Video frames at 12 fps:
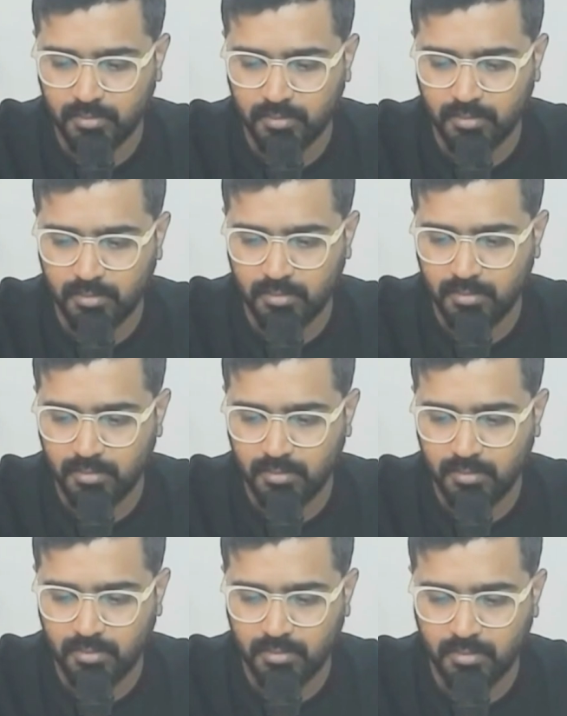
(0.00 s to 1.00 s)

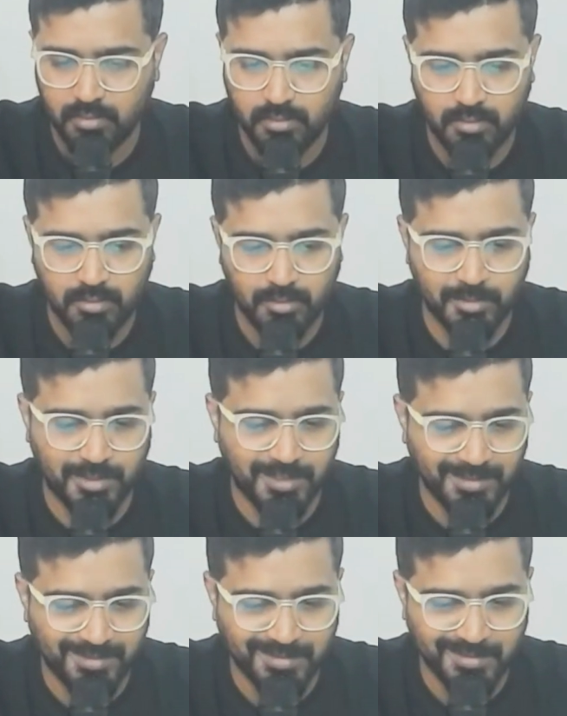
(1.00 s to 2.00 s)

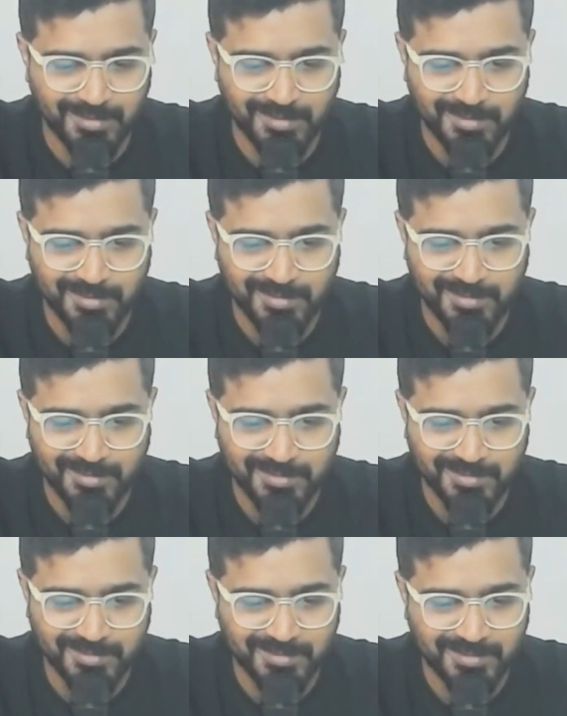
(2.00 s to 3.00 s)

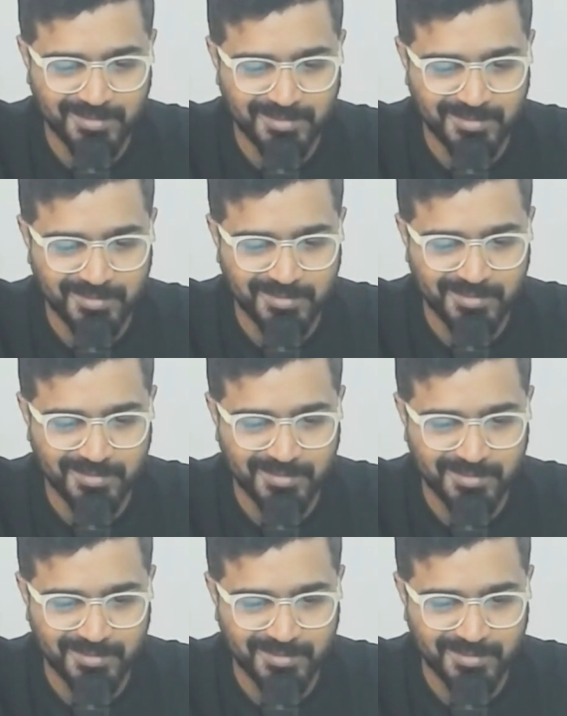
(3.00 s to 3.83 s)
No one is speaking in this clip.